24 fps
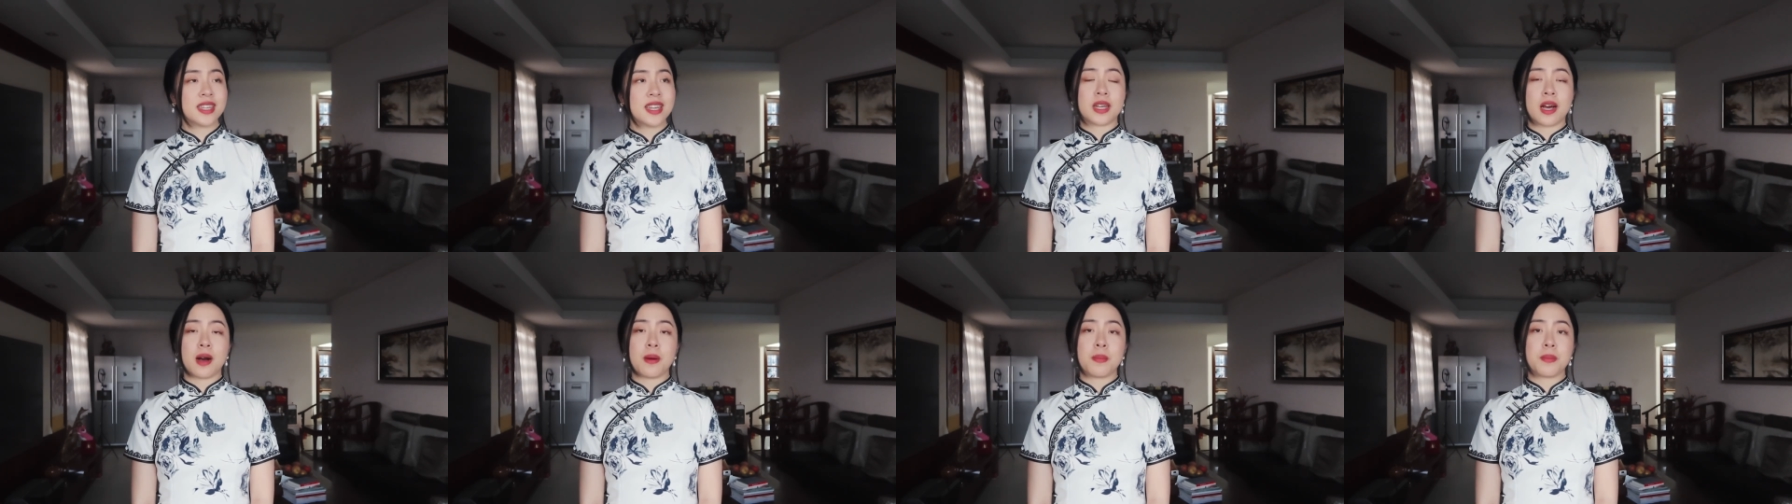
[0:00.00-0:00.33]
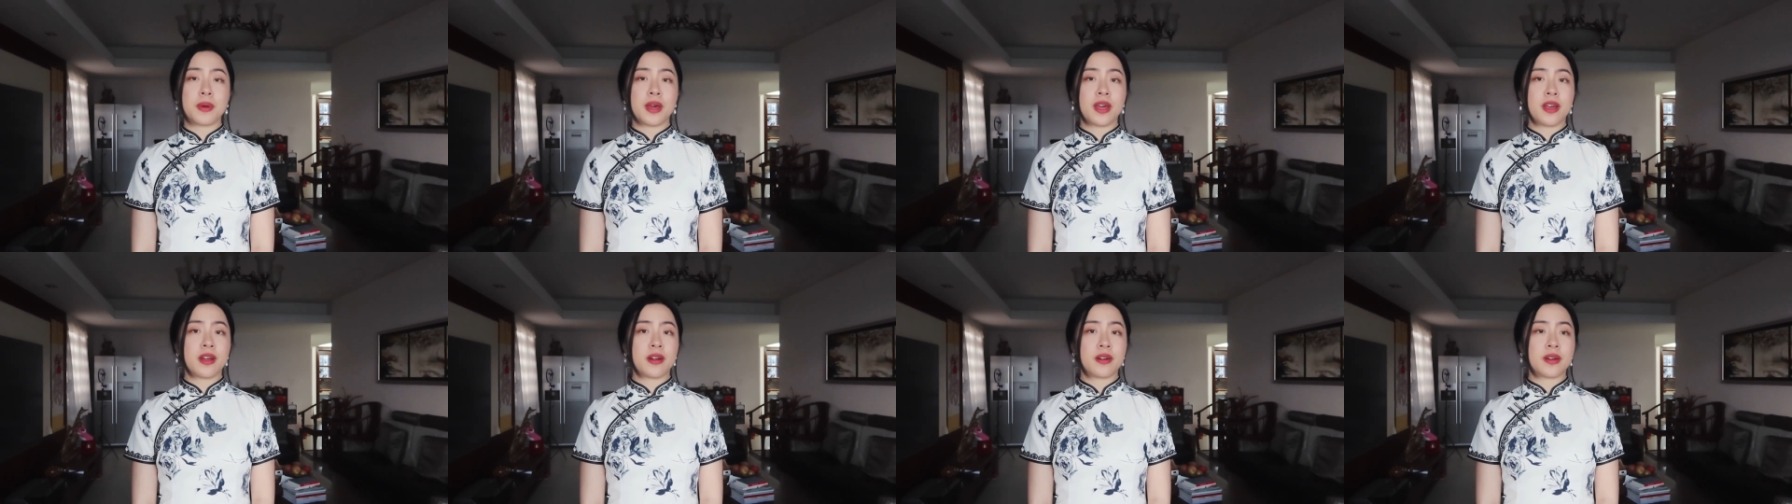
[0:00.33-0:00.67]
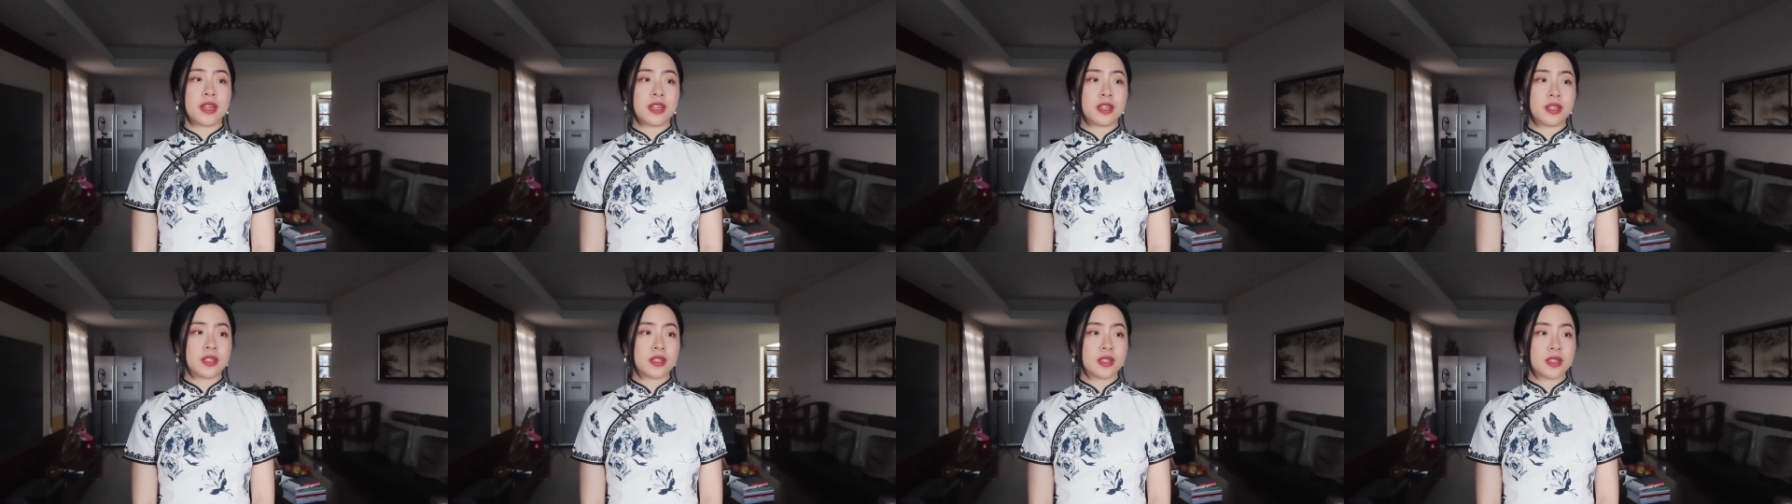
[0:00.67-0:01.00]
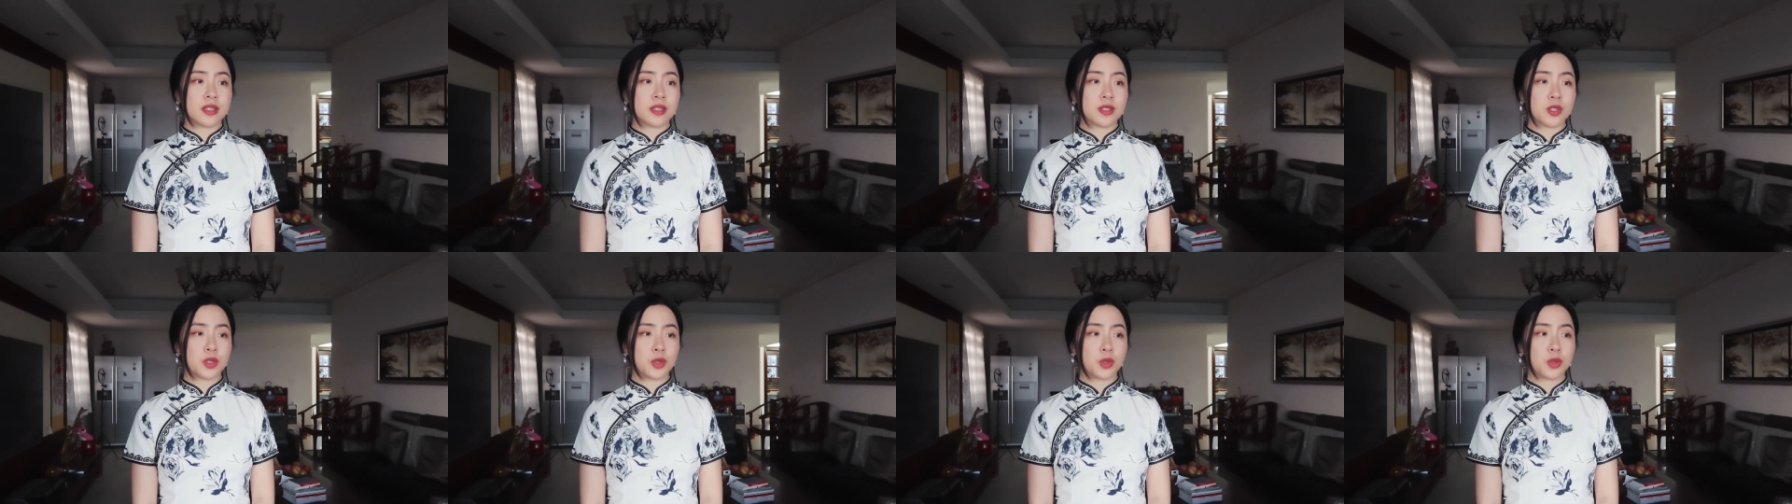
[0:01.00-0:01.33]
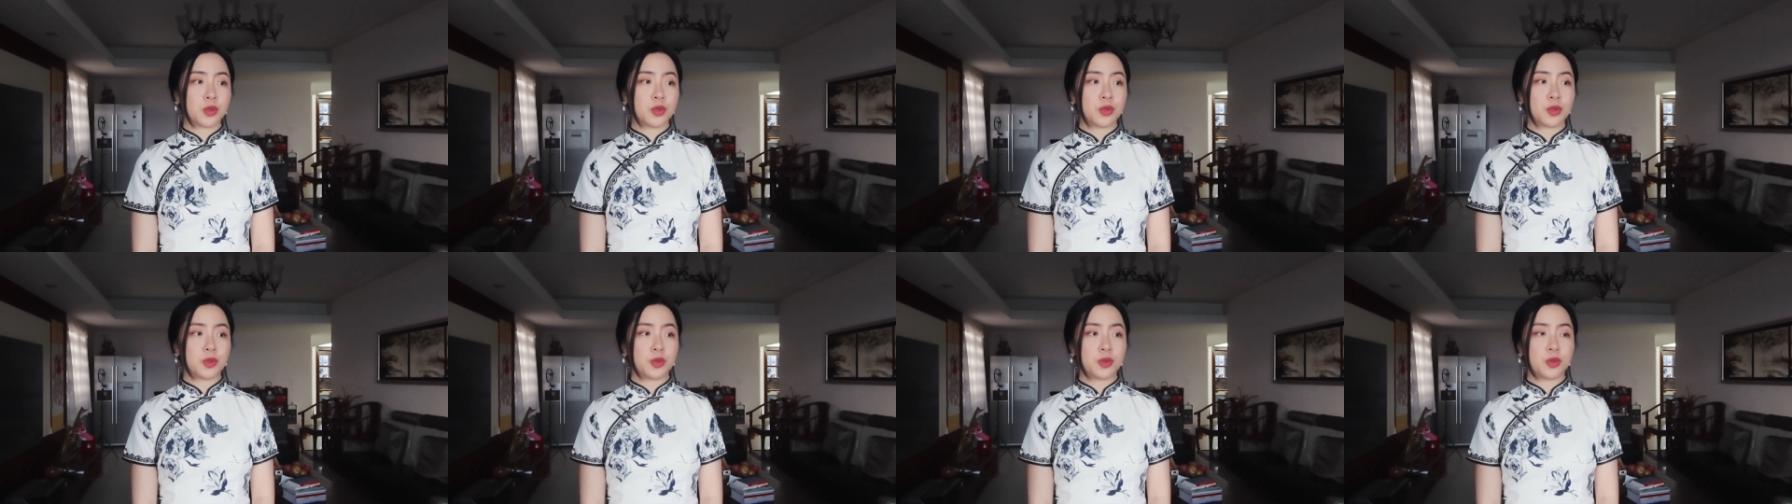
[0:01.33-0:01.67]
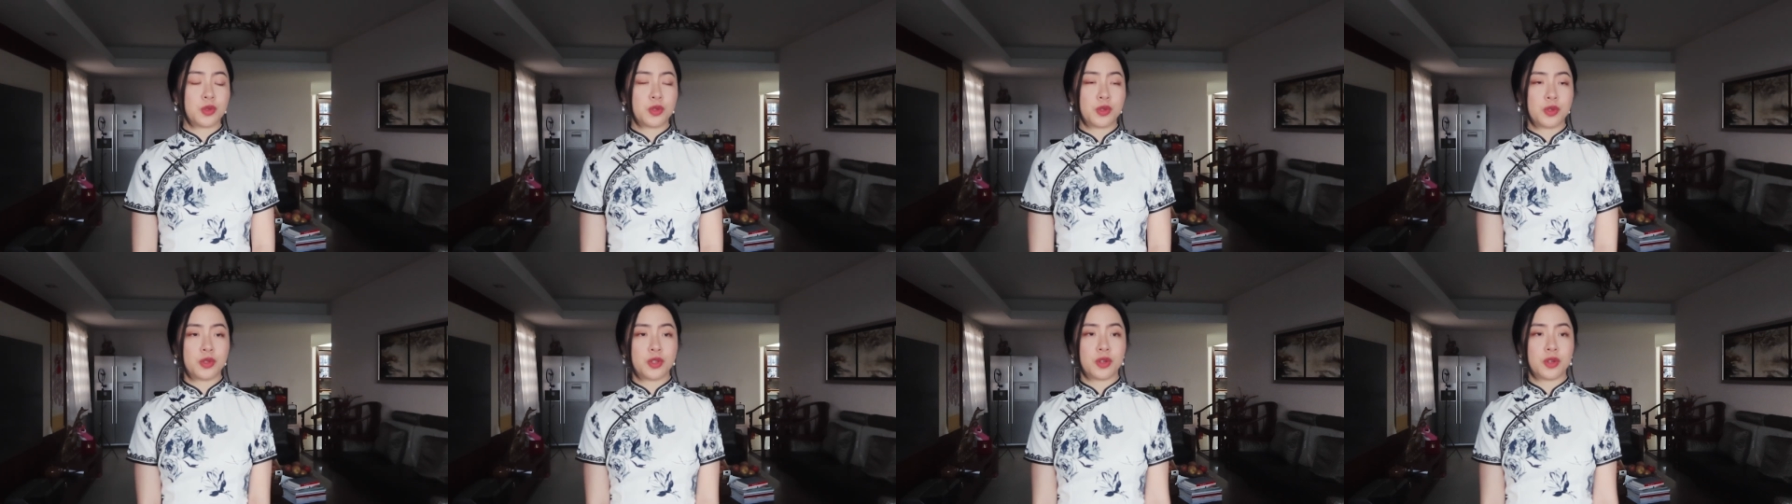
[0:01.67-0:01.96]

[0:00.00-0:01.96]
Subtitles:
comparing to